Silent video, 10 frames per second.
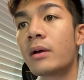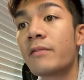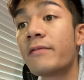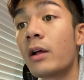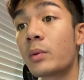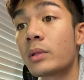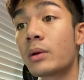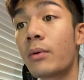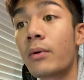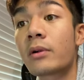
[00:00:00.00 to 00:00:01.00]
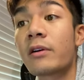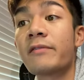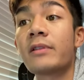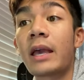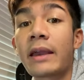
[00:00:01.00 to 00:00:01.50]
following the order
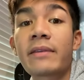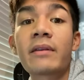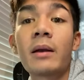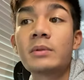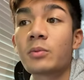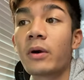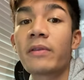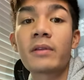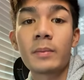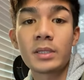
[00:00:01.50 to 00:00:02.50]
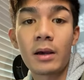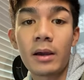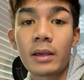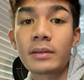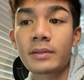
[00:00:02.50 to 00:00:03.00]
of length times width times
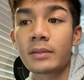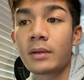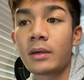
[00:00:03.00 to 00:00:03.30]
height.